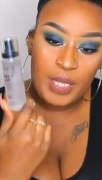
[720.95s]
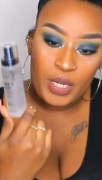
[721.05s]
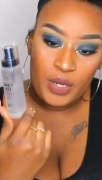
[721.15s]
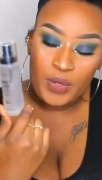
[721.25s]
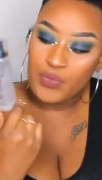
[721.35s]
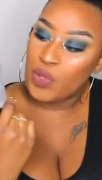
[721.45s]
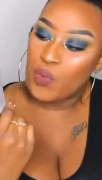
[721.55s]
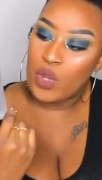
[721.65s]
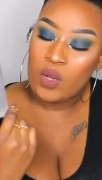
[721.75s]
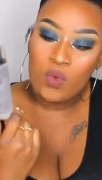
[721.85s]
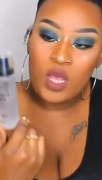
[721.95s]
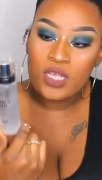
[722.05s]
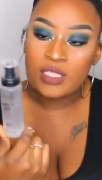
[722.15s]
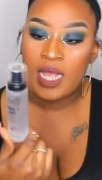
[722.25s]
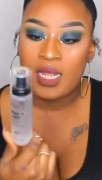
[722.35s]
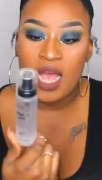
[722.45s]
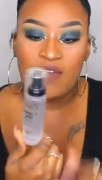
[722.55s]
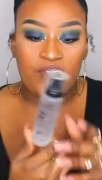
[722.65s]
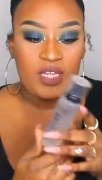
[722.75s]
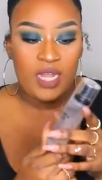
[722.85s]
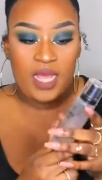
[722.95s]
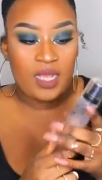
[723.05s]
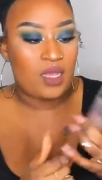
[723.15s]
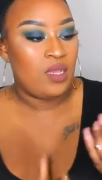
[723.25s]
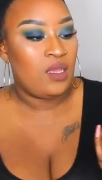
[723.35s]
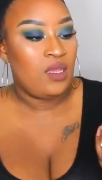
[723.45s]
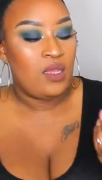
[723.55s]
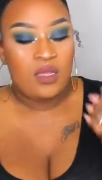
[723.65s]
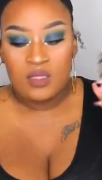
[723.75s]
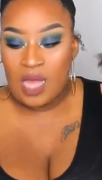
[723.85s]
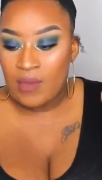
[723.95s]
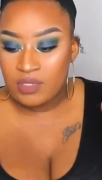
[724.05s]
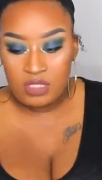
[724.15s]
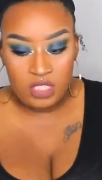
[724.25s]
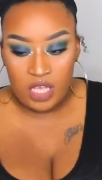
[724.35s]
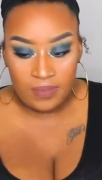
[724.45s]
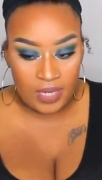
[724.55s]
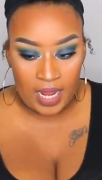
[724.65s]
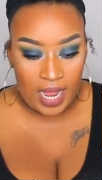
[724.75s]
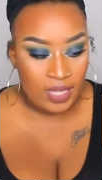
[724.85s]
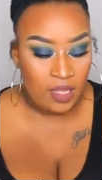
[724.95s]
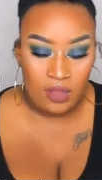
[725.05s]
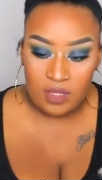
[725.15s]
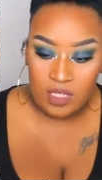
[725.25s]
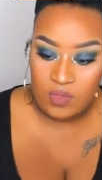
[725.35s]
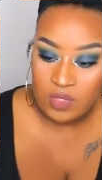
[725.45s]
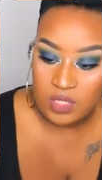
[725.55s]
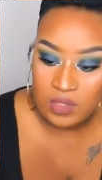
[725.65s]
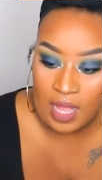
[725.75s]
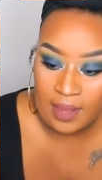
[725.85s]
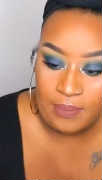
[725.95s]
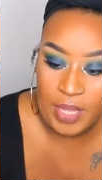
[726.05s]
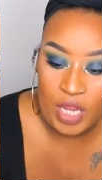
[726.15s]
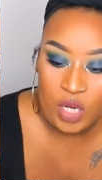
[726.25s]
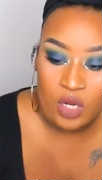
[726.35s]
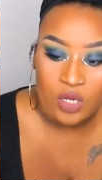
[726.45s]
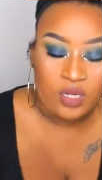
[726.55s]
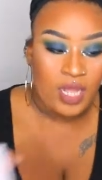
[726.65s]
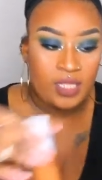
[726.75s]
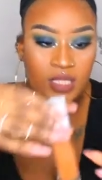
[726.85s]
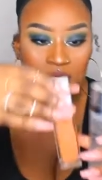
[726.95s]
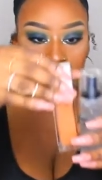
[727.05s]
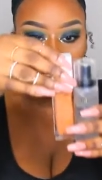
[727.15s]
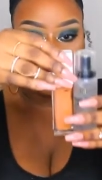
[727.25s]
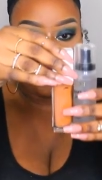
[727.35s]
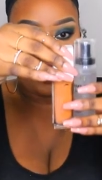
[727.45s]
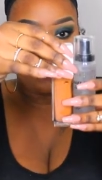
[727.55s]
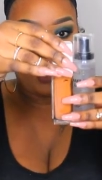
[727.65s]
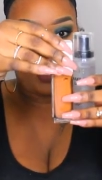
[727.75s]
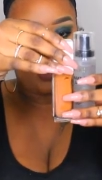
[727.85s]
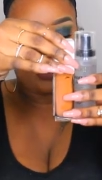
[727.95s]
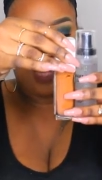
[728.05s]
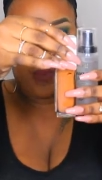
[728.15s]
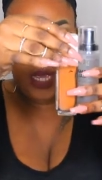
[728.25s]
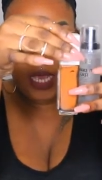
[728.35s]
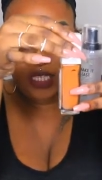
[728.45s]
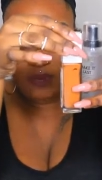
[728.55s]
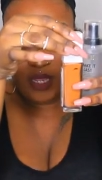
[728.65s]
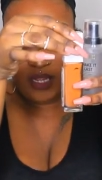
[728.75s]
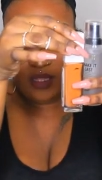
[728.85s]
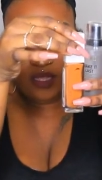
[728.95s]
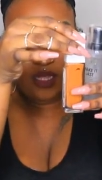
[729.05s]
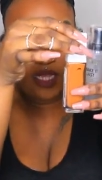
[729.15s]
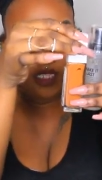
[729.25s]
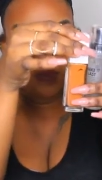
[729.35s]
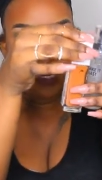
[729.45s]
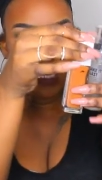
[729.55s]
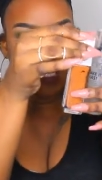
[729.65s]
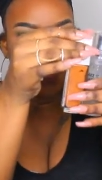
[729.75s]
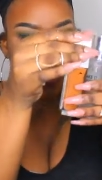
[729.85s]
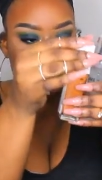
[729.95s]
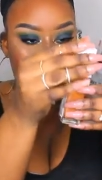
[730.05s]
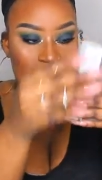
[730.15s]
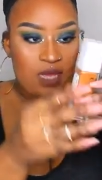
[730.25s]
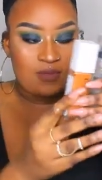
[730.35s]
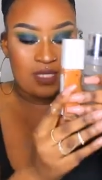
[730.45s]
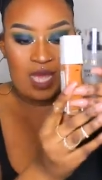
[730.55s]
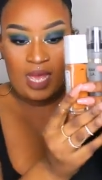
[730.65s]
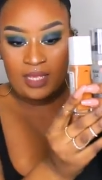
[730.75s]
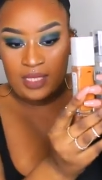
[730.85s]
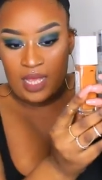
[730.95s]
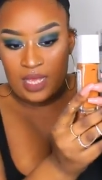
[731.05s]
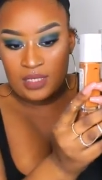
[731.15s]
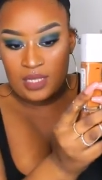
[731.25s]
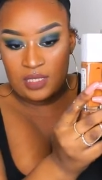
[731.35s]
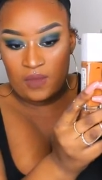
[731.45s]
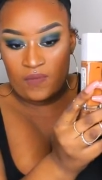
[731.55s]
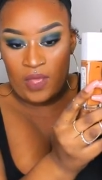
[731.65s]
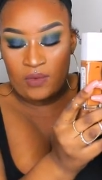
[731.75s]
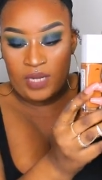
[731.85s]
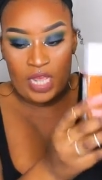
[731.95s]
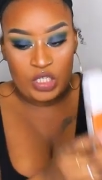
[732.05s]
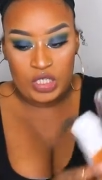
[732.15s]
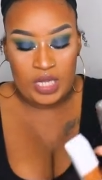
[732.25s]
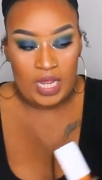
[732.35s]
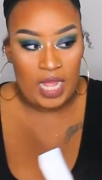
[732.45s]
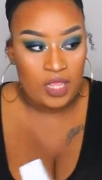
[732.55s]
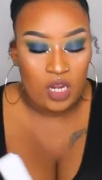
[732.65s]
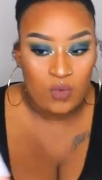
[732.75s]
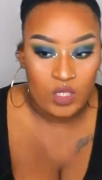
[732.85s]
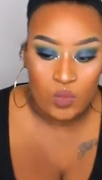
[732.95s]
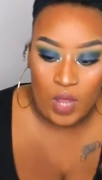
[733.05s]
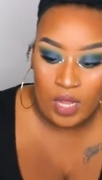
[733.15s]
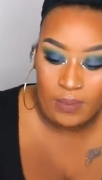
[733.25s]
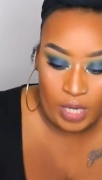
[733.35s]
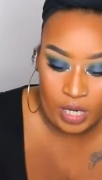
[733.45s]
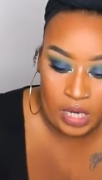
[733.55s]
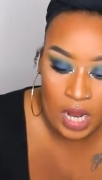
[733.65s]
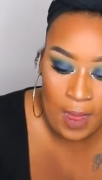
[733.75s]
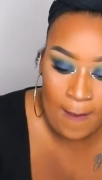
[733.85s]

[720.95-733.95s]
bigger than what it was. Like, I feel like I was gypped. Like I thought this was like bigger. Like this is the same, like, I mean, it's bigger than this, but it's about the same size as this foundation. Like I thought it was way bigger.